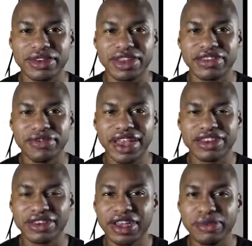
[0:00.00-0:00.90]
This
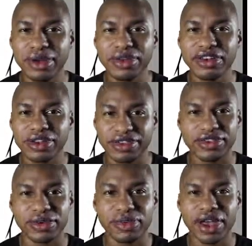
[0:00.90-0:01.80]
fraction can be
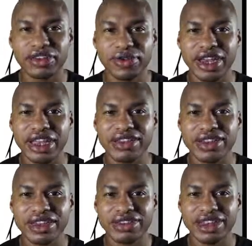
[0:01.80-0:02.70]
reduced to 1/20
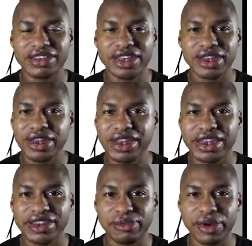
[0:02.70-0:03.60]
since 60
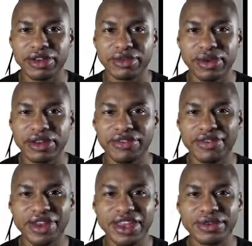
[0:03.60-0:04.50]
is a multiple of
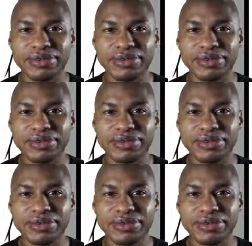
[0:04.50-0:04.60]
3.